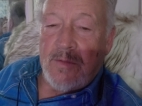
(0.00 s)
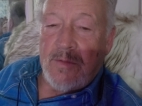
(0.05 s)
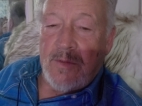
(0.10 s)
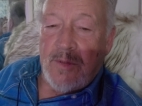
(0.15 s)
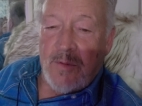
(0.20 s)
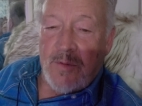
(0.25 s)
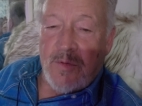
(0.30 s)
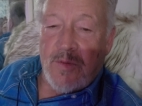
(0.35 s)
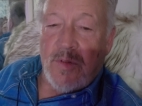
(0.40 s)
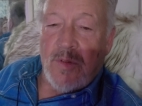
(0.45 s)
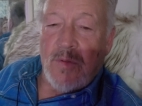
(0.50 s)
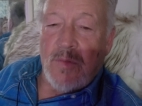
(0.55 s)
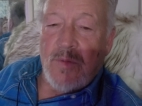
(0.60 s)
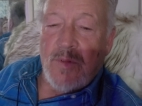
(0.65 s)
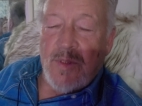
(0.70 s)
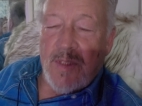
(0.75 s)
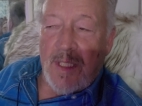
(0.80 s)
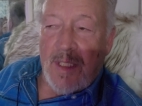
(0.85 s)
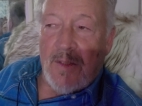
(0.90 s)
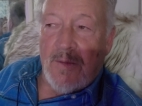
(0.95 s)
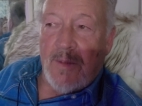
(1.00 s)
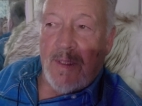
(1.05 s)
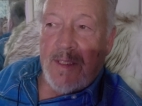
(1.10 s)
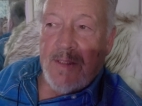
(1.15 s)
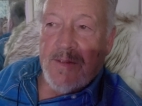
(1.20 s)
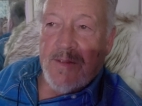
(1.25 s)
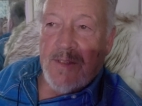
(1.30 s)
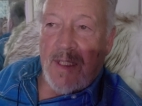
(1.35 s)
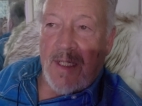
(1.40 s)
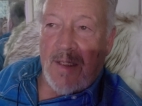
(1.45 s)
YouTube
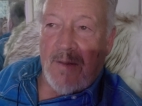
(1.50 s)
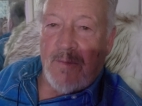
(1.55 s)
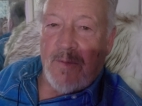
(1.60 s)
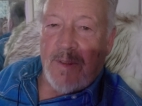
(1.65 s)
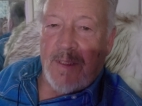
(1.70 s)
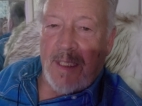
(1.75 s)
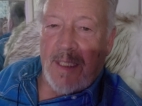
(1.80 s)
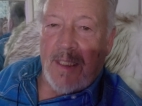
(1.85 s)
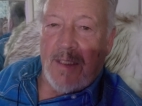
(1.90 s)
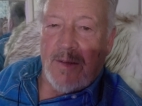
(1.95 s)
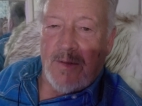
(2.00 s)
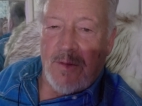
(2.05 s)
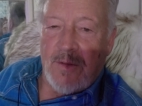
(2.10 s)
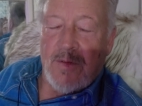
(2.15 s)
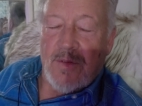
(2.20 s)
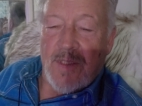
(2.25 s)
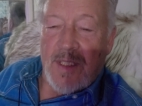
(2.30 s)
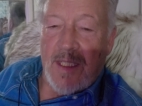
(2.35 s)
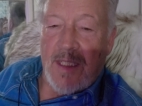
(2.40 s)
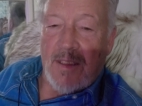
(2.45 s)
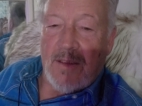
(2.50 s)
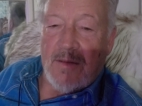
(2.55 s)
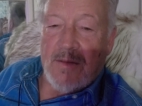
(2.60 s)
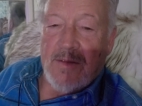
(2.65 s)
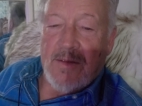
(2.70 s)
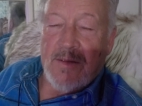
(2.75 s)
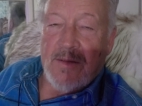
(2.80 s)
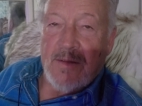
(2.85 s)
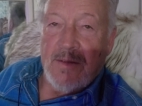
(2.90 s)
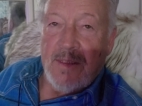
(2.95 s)
generates every day, new
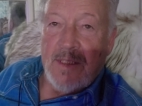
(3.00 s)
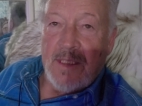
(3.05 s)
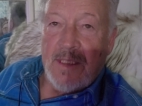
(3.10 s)
channels.